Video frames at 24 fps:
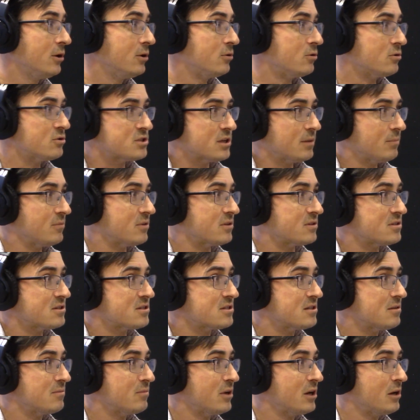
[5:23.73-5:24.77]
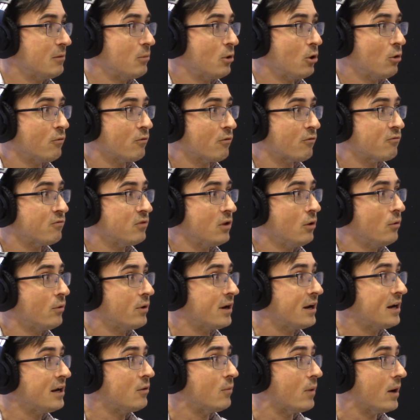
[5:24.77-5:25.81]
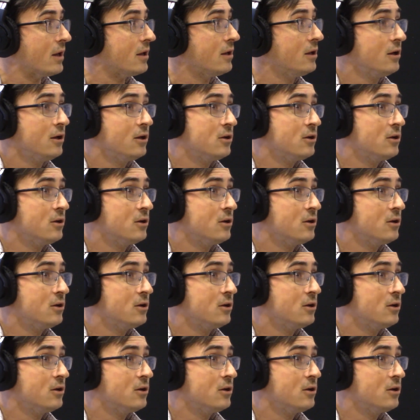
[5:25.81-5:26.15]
your septic system may have been overflowing anyway.